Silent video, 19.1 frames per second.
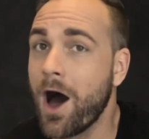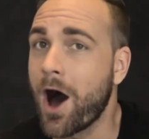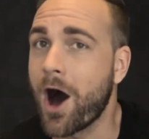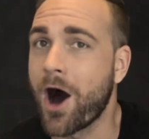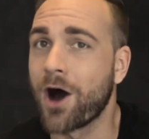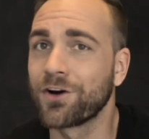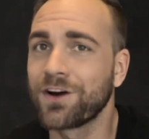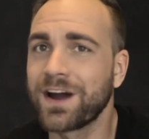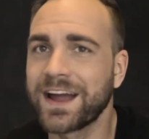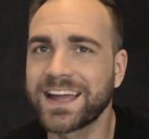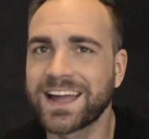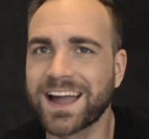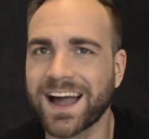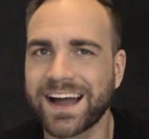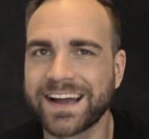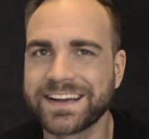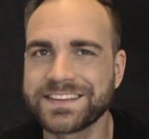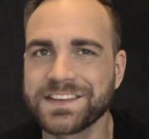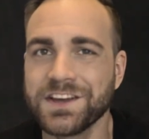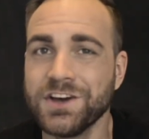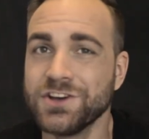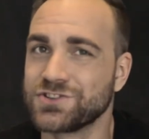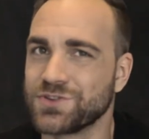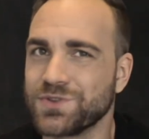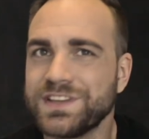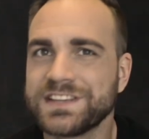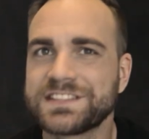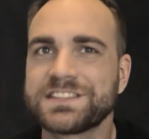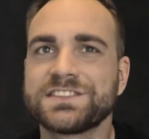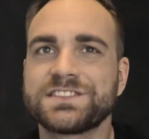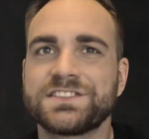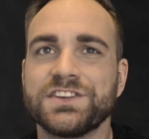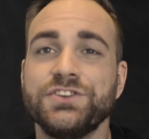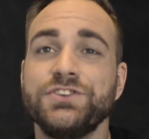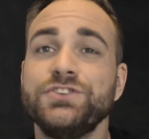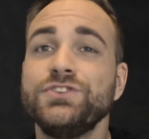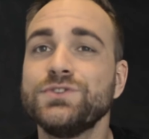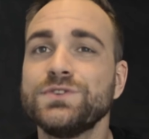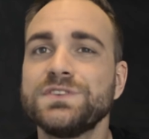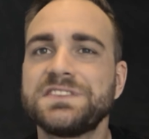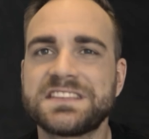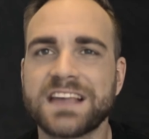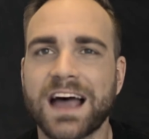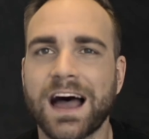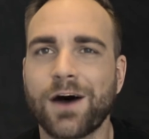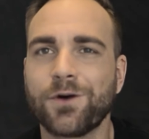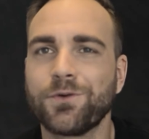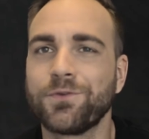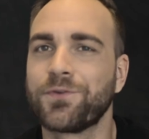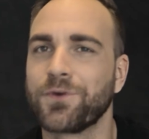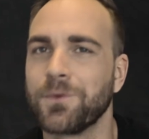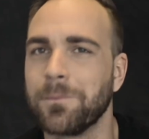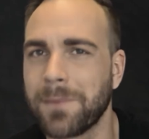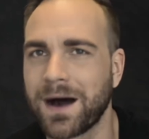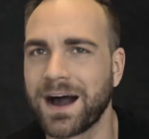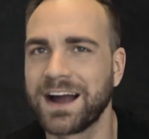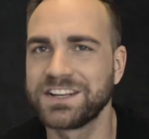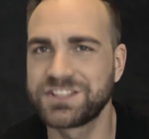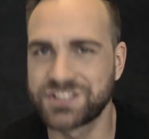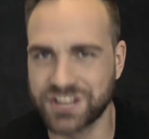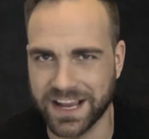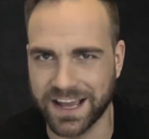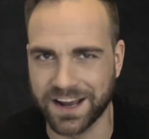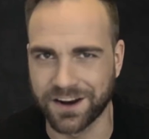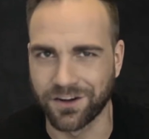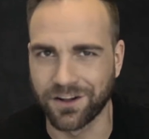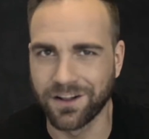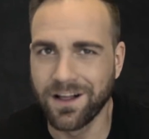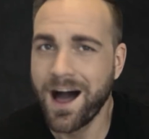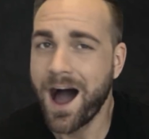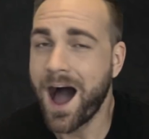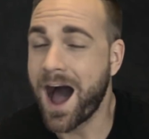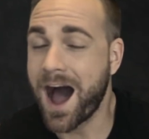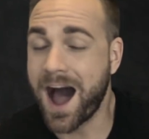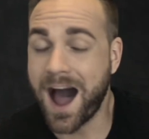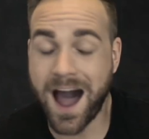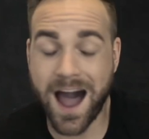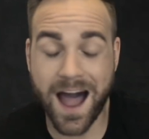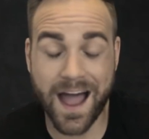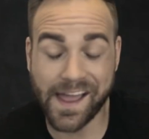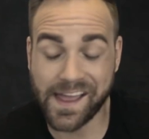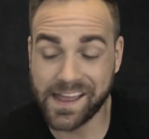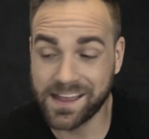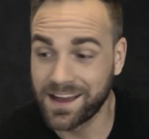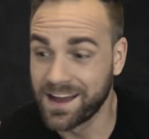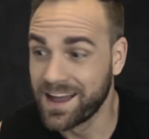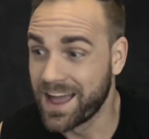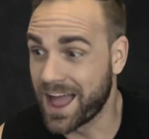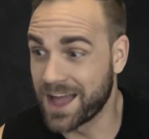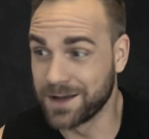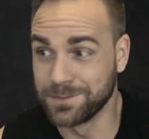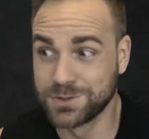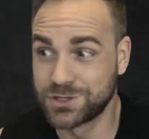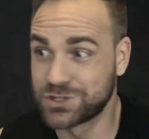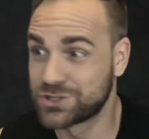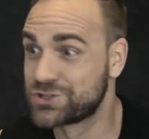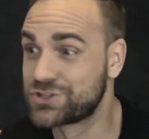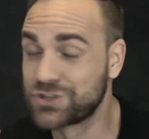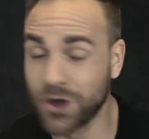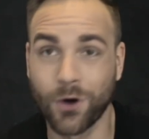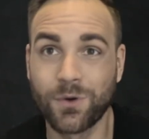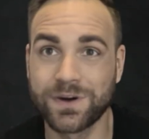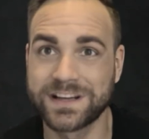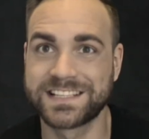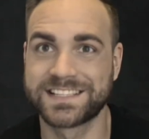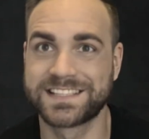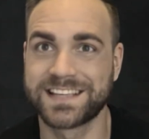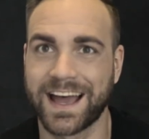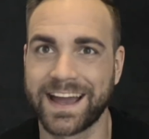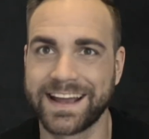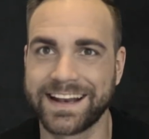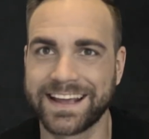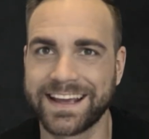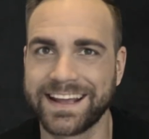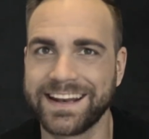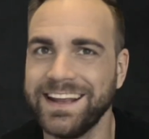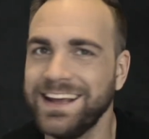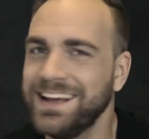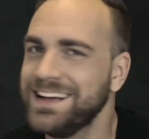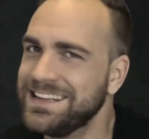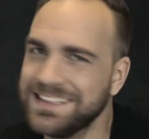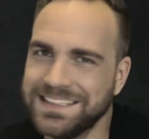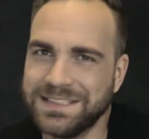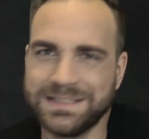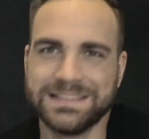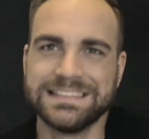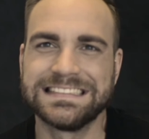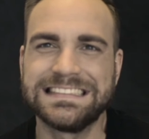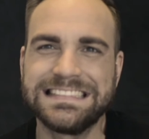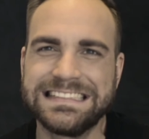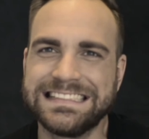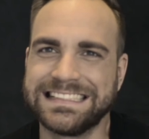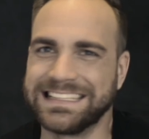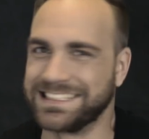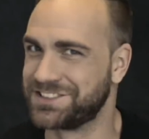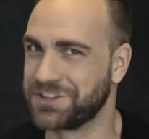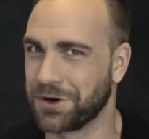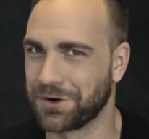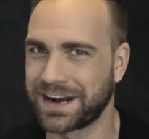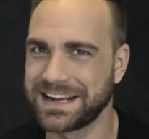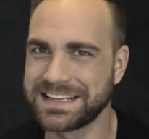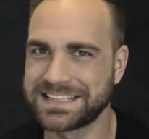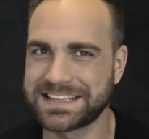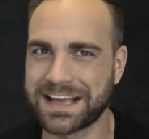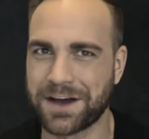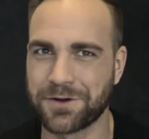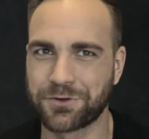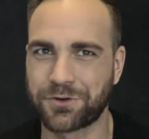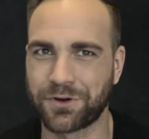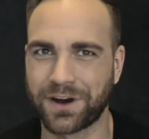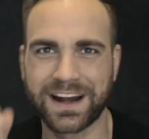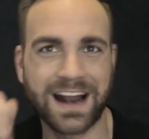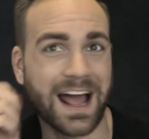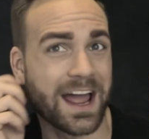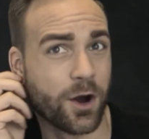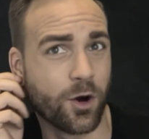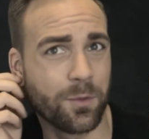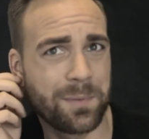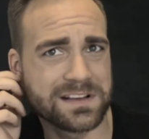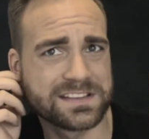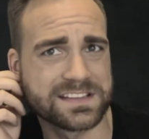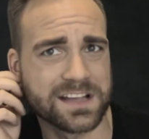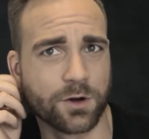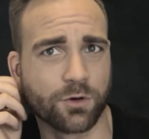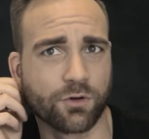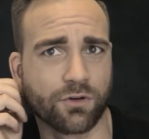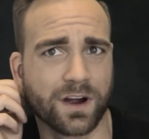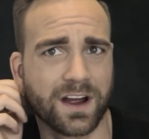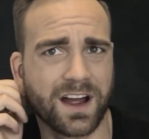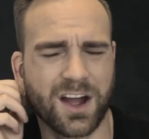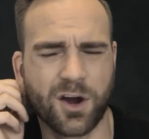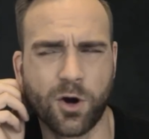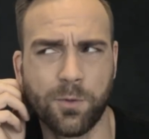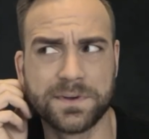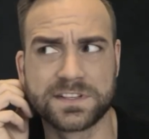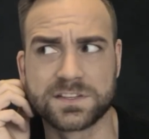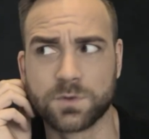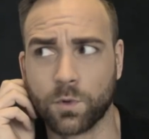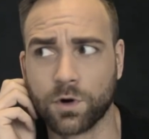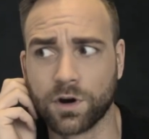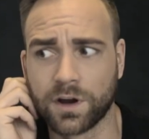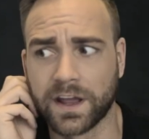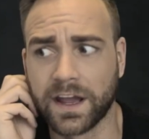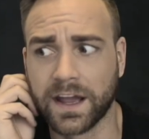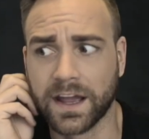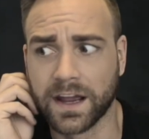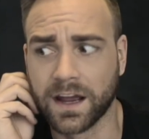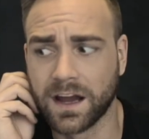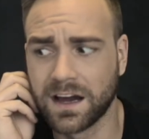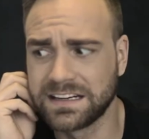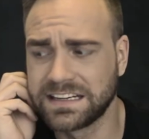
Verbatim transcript: Alright guys, so this is the new sound for my channel. I am so excited. Ugh, don't I sound great? I hope I sound great. I hope it's working.